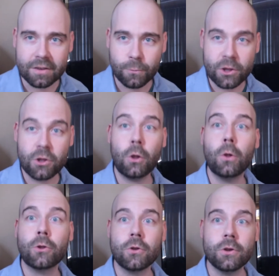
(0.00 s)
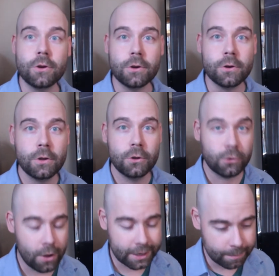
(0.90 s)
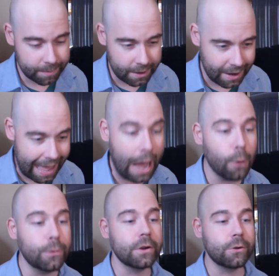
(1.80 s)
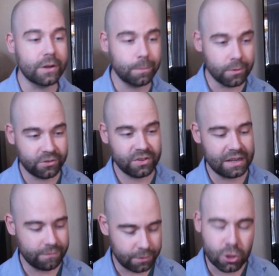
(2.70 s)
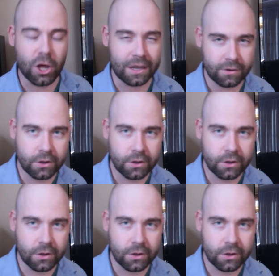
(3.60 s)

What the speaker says: on which culture you're talking about, how they're going to perceive the giant